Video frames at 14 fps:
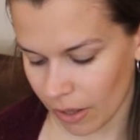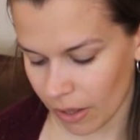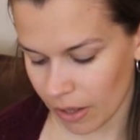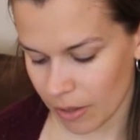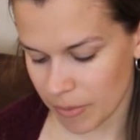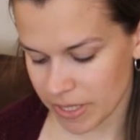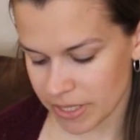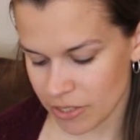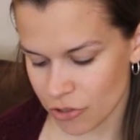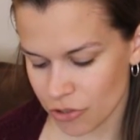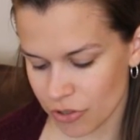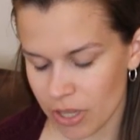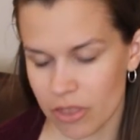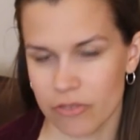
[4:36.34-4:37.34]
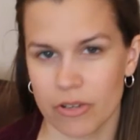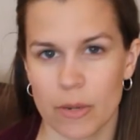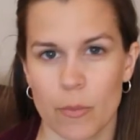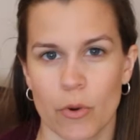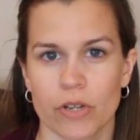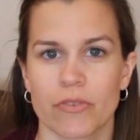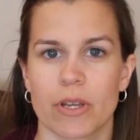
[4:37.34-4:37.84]
um, essentially three
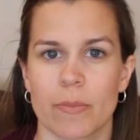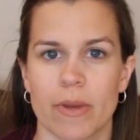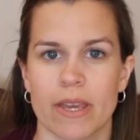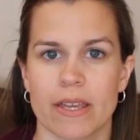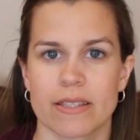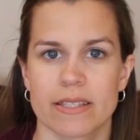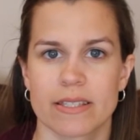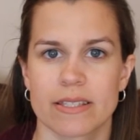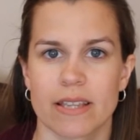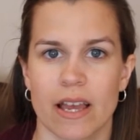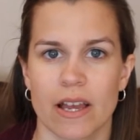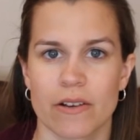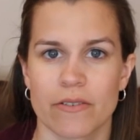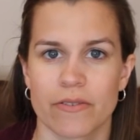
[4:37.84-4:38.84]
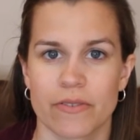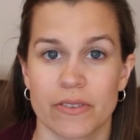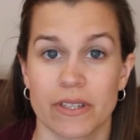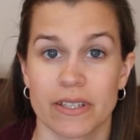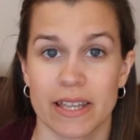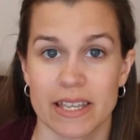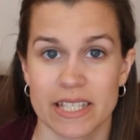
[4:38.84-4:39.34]
more repeats of
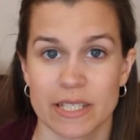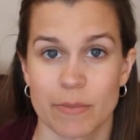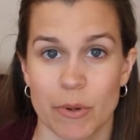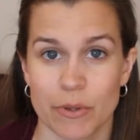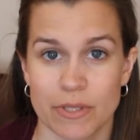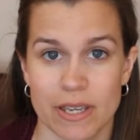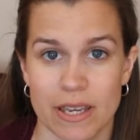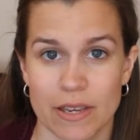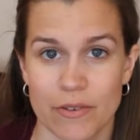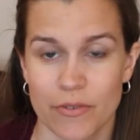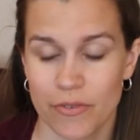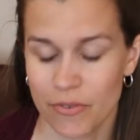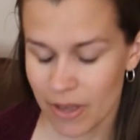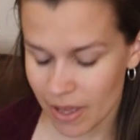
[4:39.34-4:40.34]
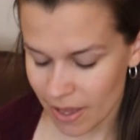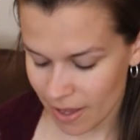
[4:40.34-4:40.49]
the lace motif.